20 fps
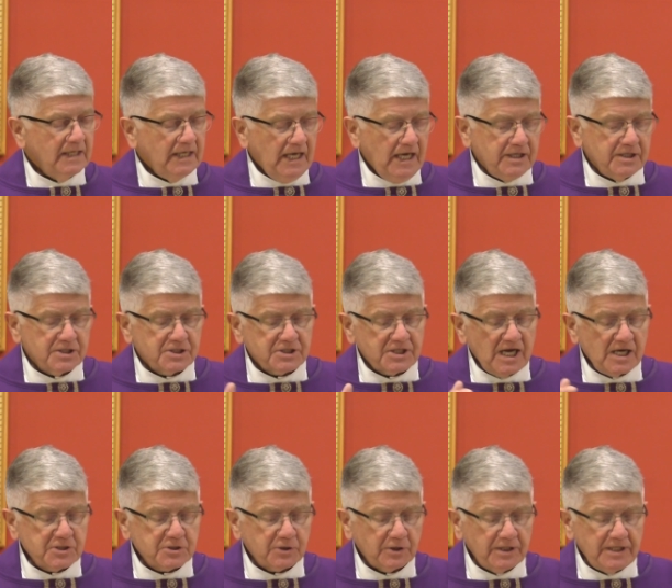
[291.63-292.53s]
And
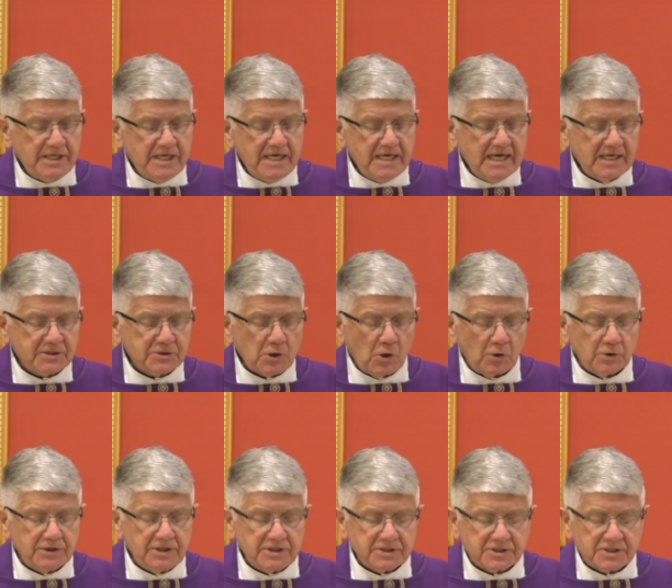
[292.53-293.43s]
essentially, he had
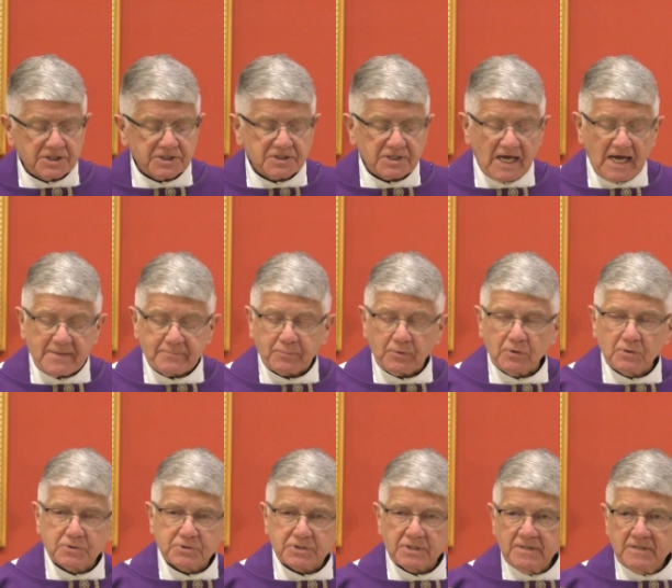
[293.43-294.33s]
told his
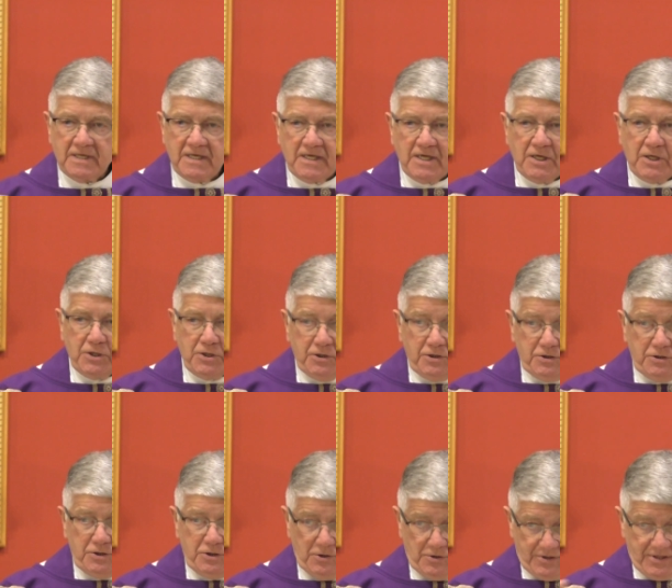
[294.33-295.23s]
disciples,
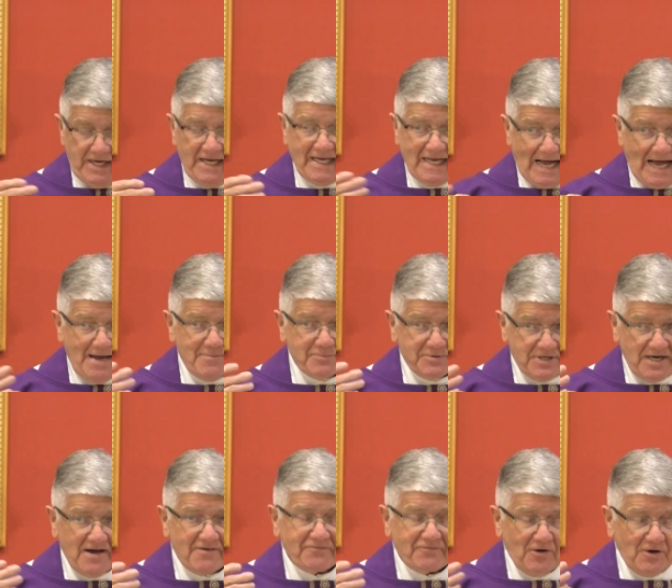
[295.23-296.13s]
You think I'm
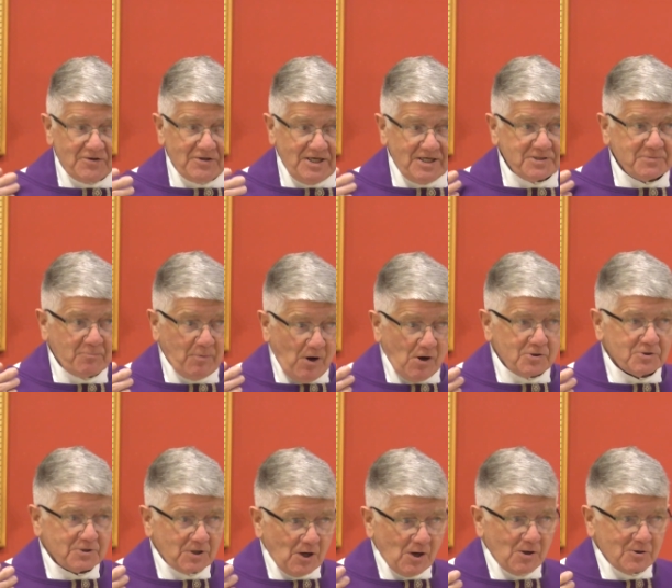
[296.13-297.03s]
tough on these
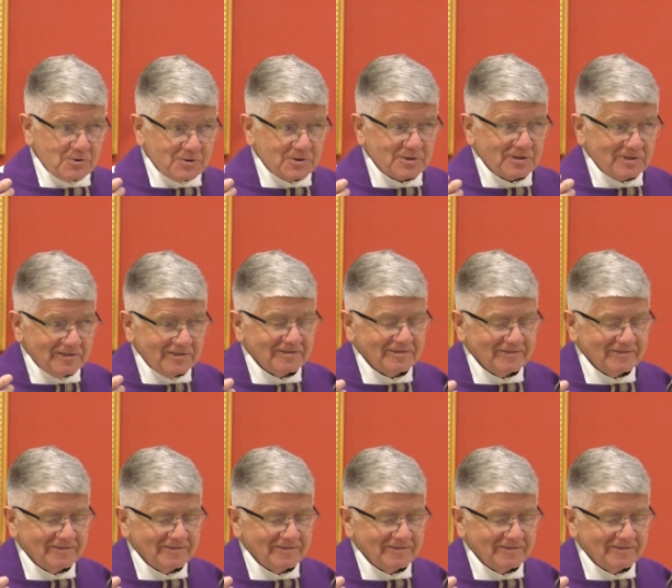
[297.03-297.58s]
bozos?